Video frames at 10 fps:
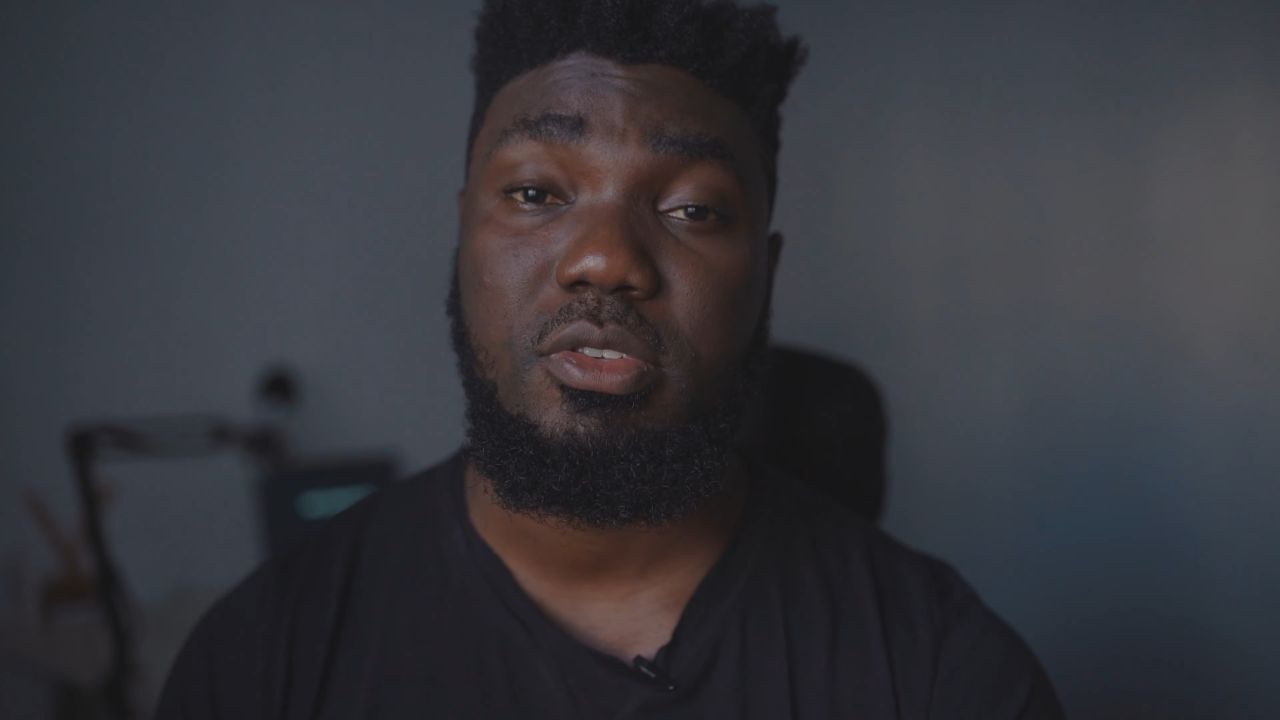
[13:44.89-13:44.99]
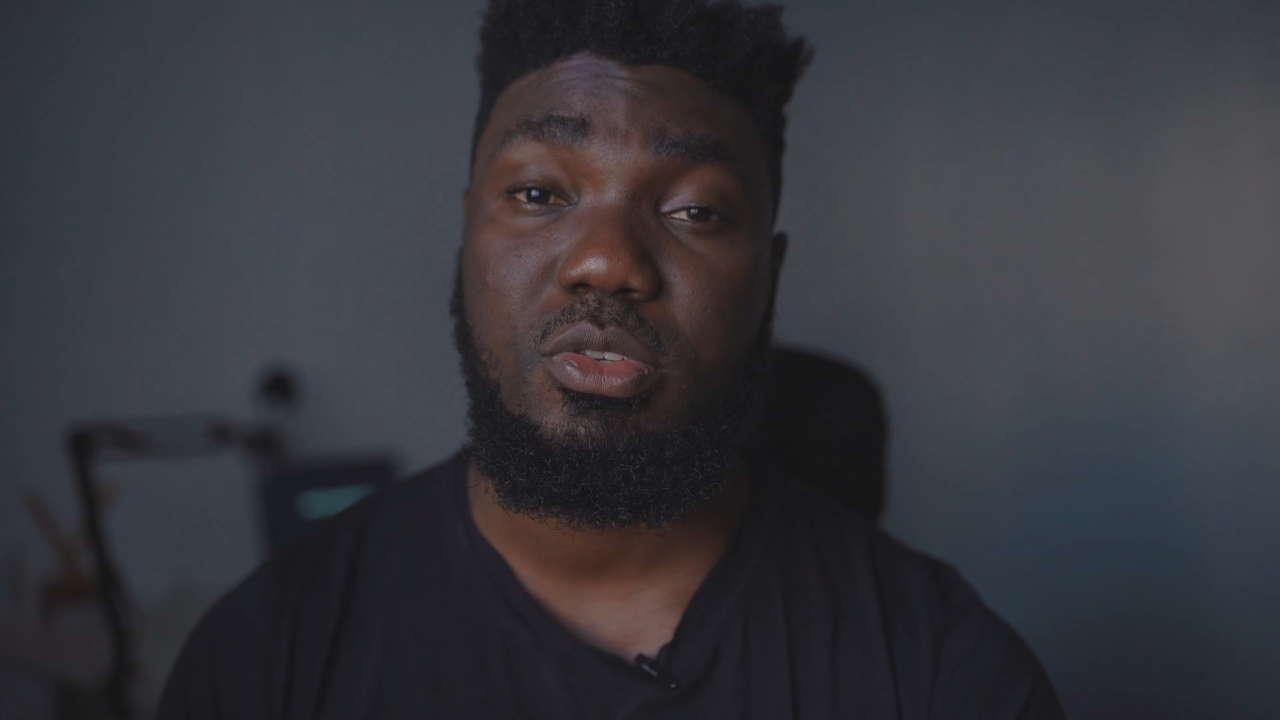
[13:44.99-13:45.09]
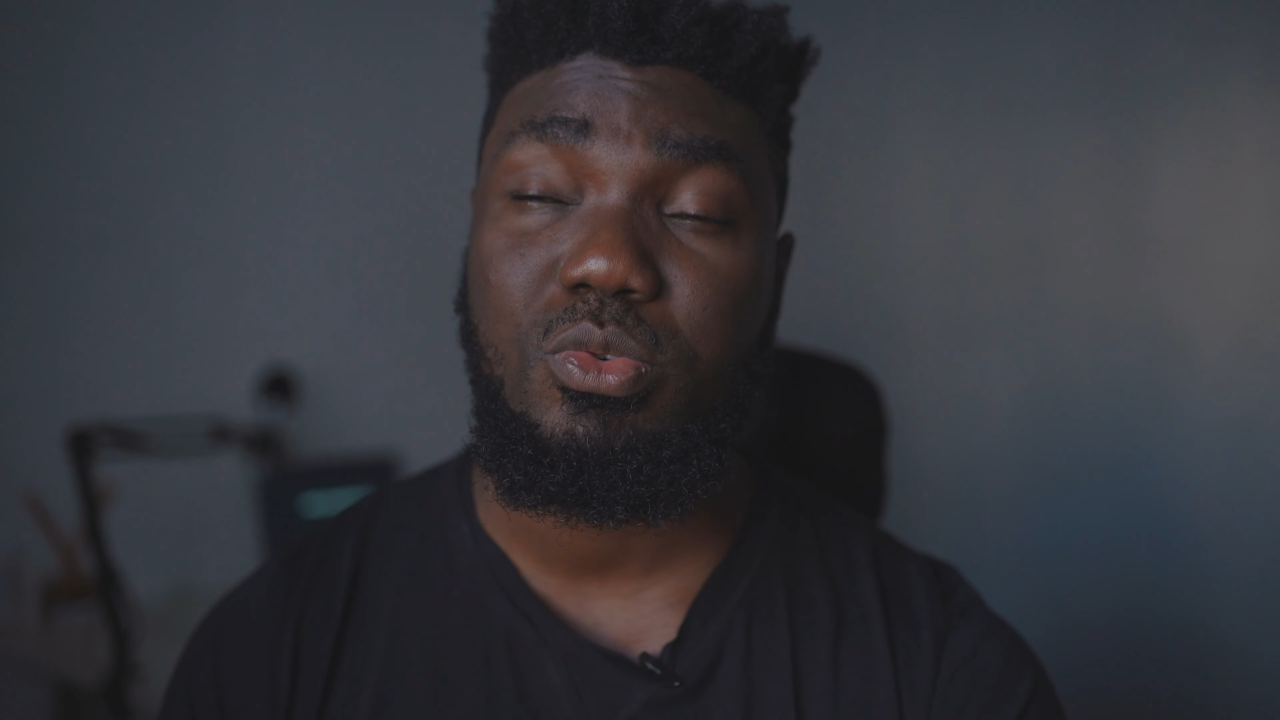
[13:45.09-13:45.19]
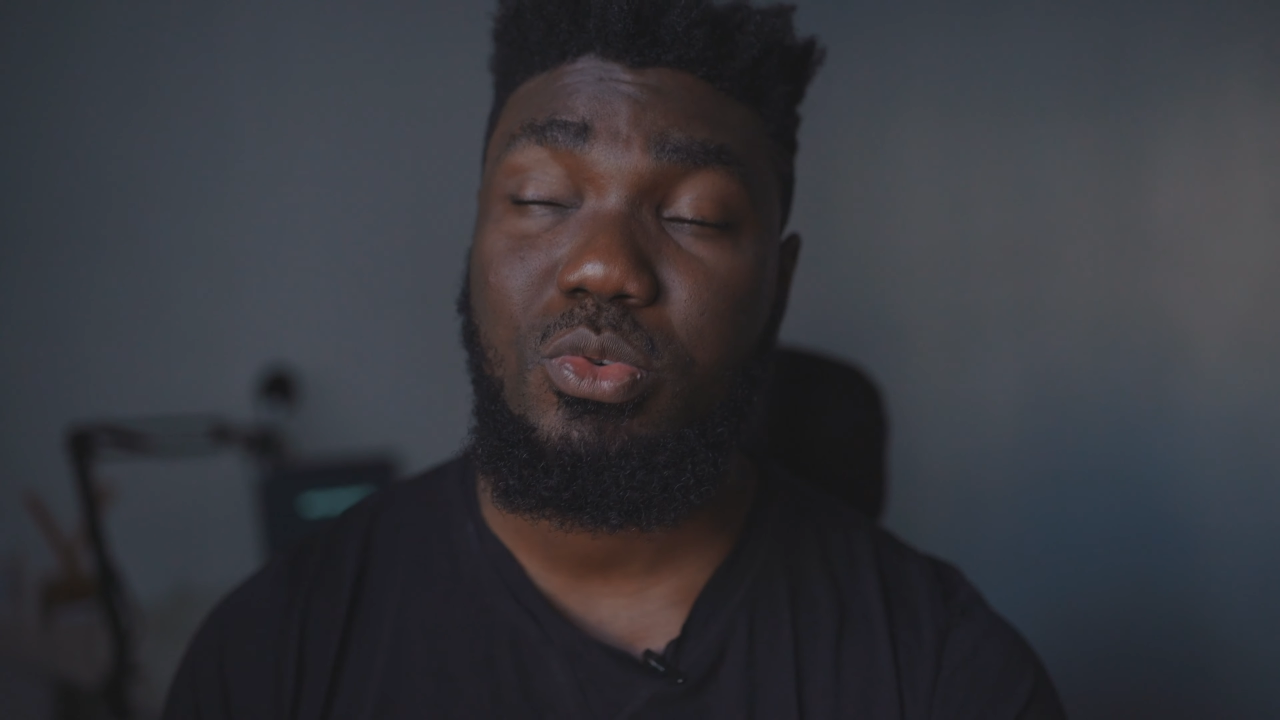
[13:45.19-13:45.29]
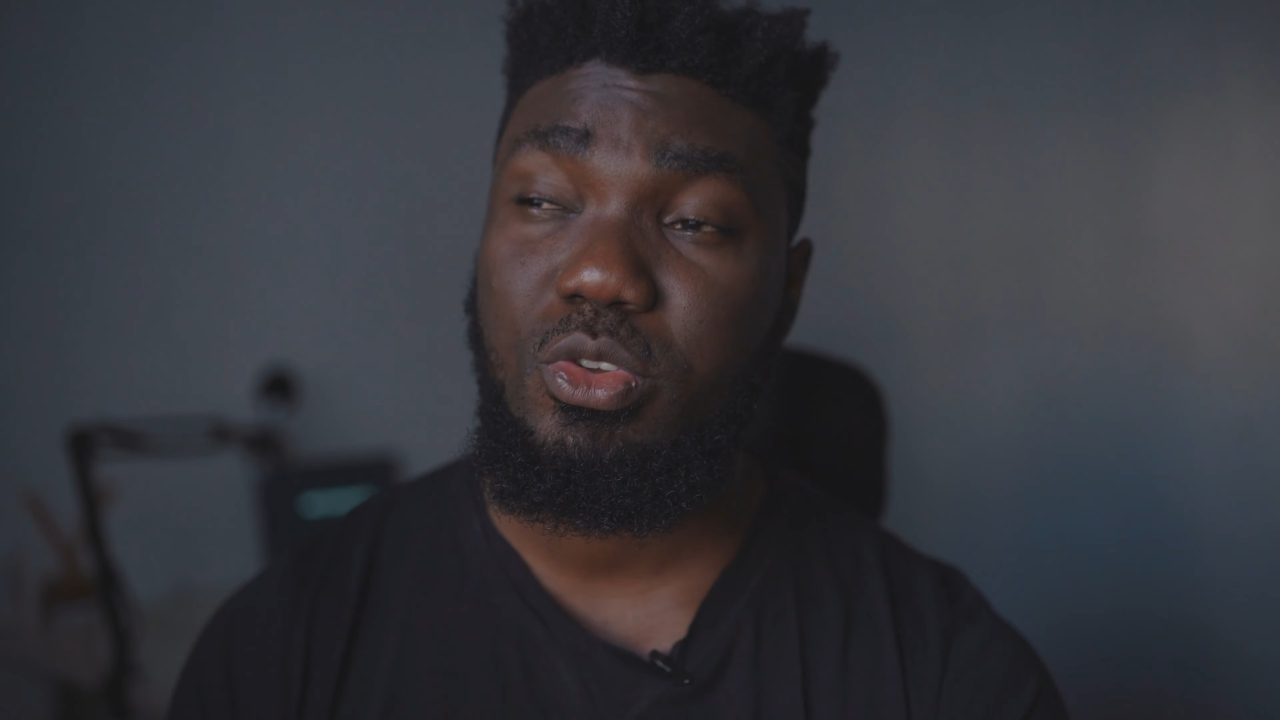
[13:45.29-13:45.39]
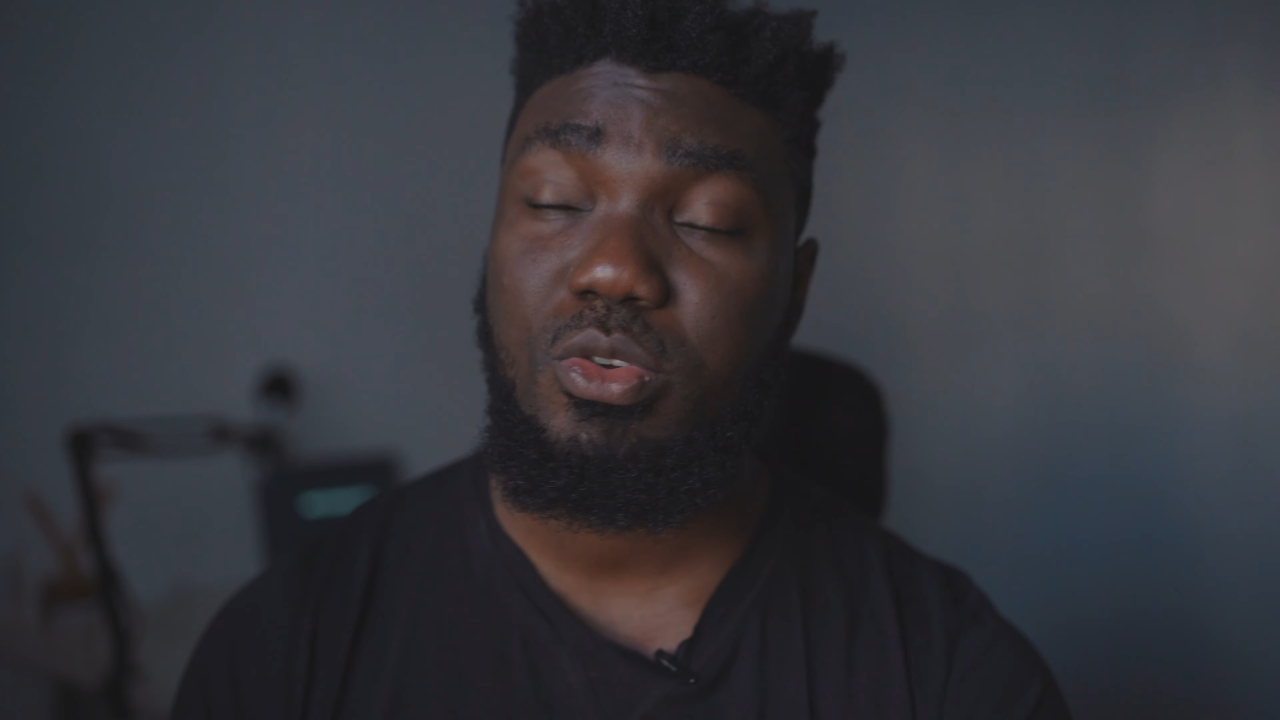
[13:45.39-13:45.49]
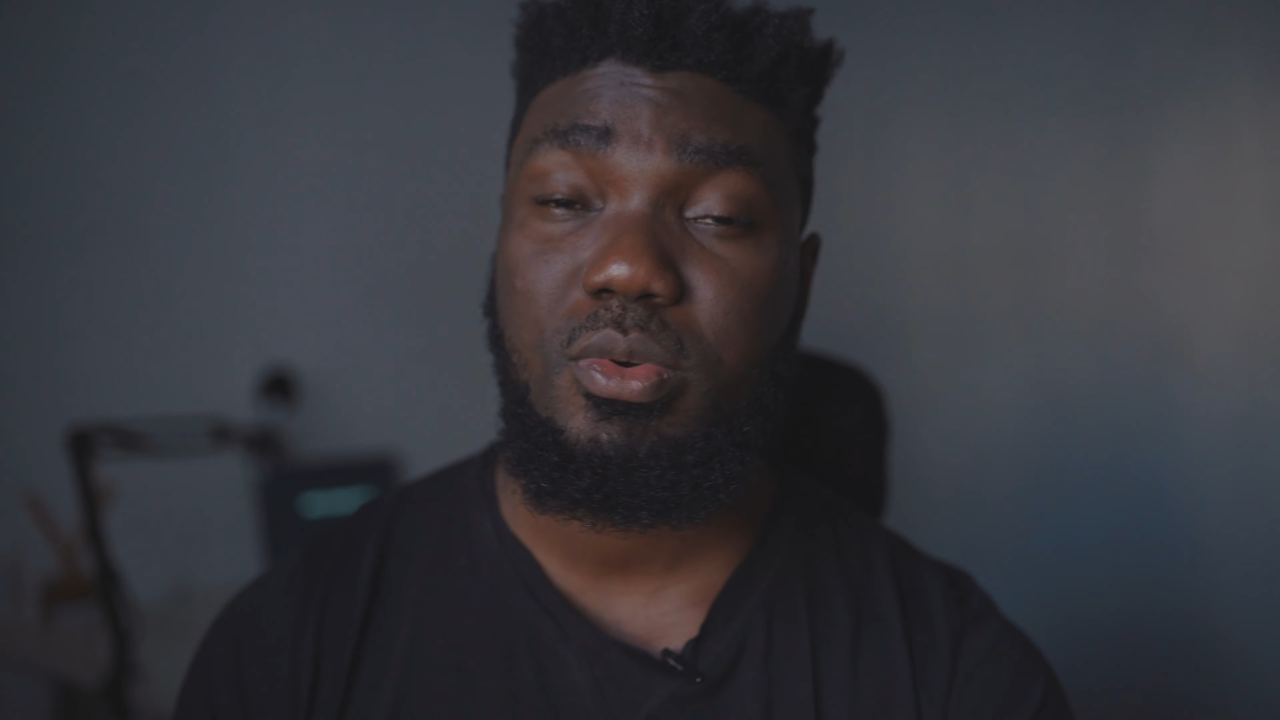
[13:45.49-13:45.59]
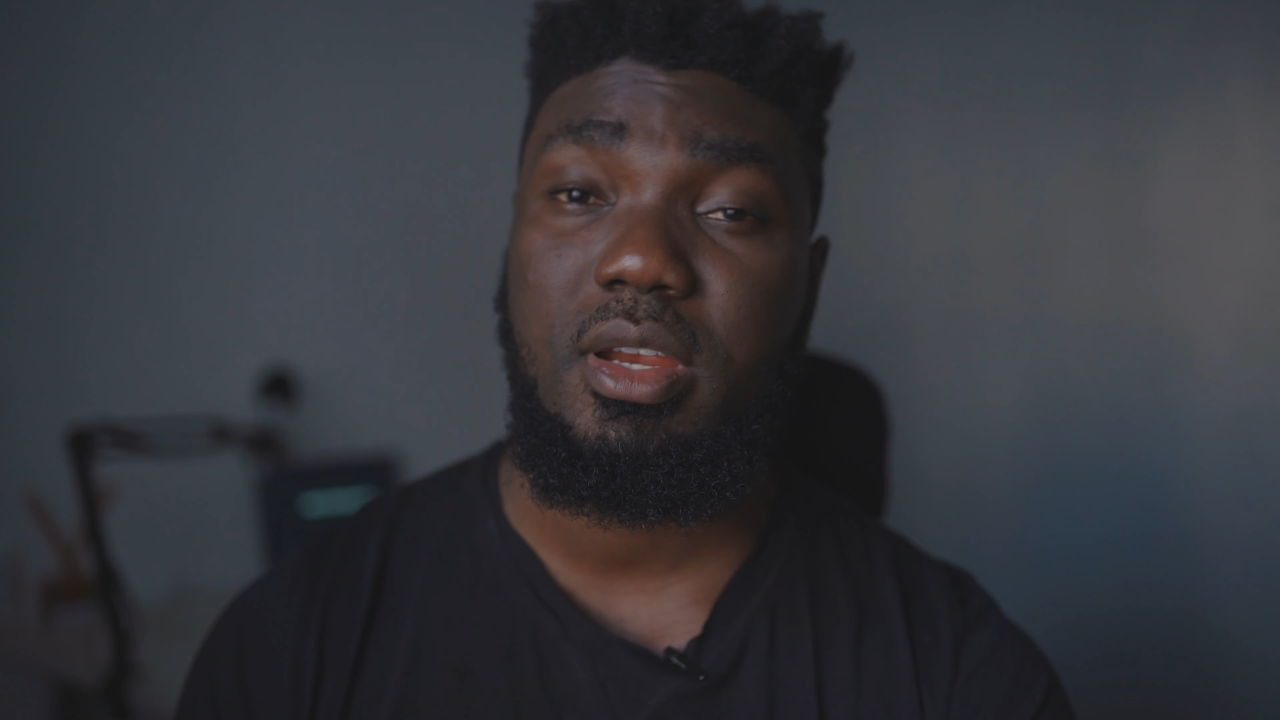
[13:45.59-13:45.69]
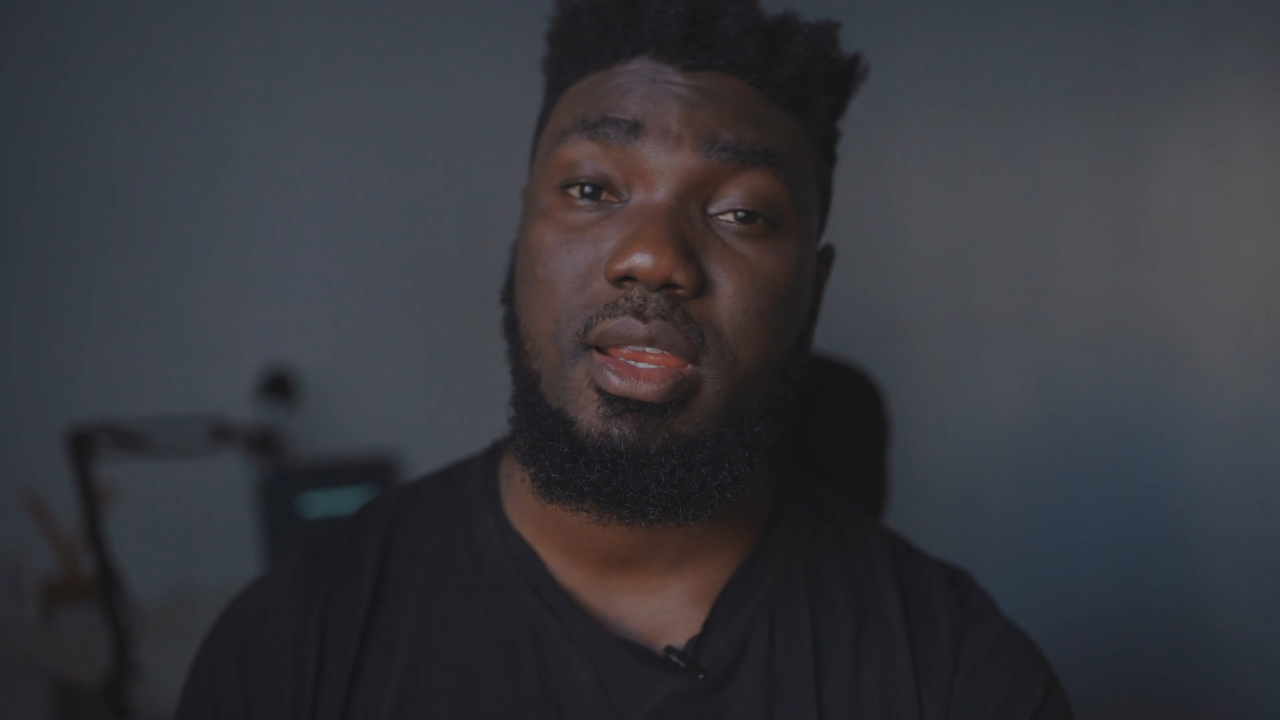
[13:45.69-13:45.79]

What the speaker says: to who you were